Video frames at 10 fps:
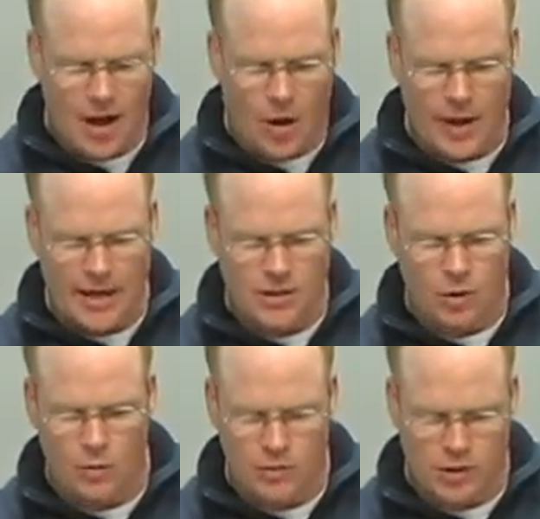Okay,
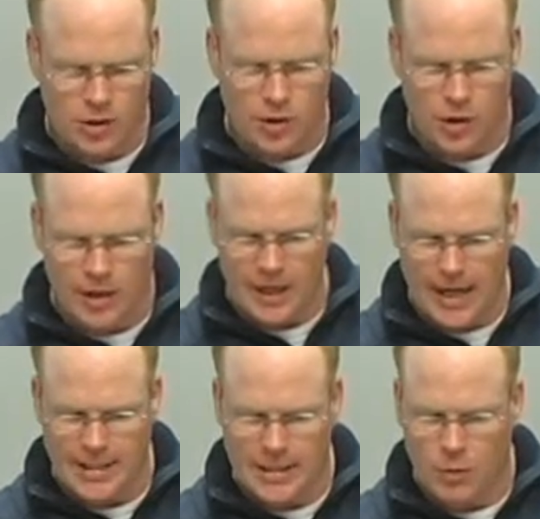so just so you can
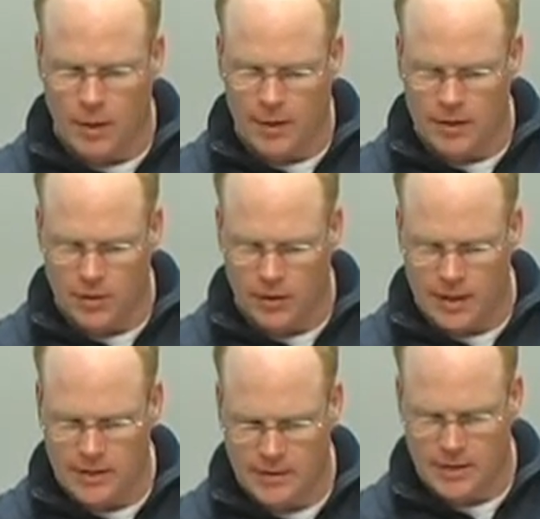kind of see where I'm going to do
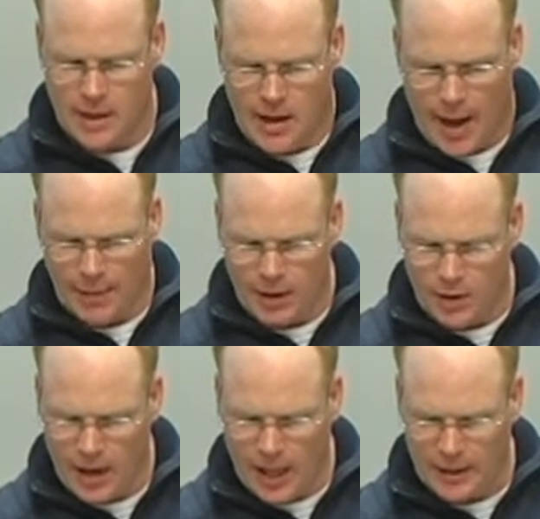this, I'm going to
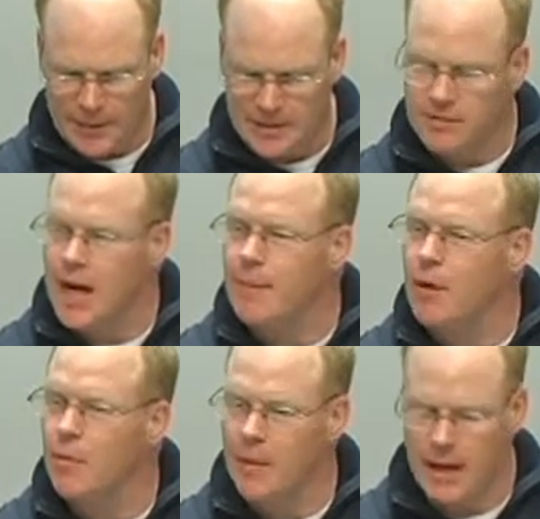go to Elements of Time
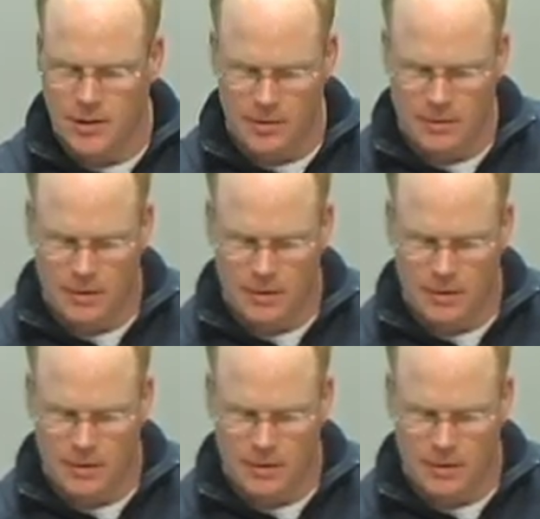homepage.